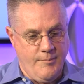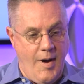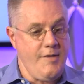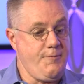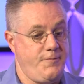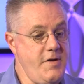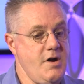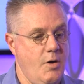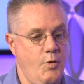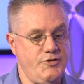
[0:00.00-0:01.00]
my
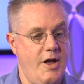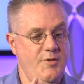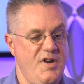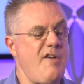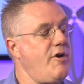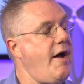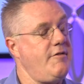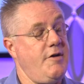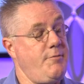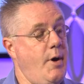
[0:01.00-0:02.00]
fear was I would never have
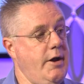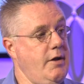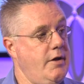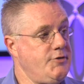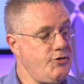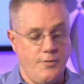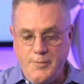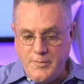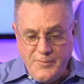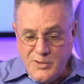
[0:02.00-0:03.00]
enough money. And so
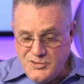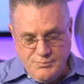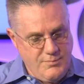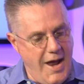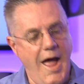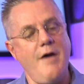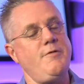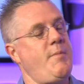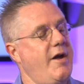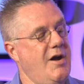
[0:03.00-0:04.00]
for the first half
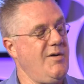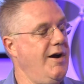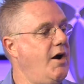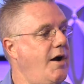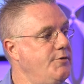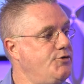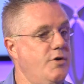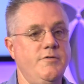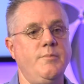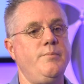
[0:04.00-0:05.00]
of my career, I was
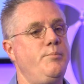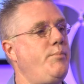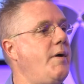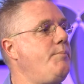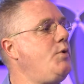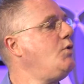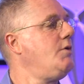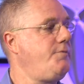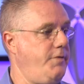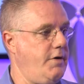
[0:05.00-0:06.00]
driven by pure
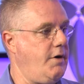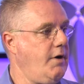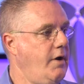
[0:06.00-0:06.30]
fear.